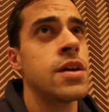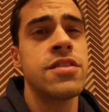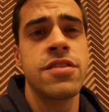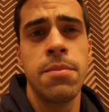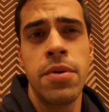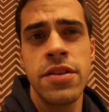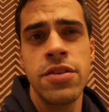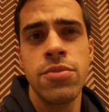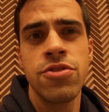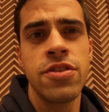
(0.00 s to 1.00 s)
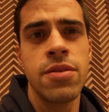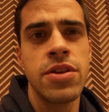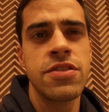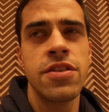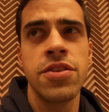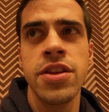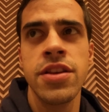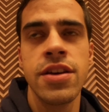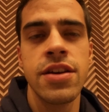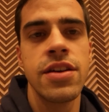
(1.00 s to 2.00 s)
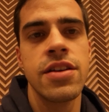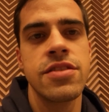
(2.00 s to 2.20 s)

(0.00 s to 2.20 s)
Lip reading: It's a brand new museum. It's here in the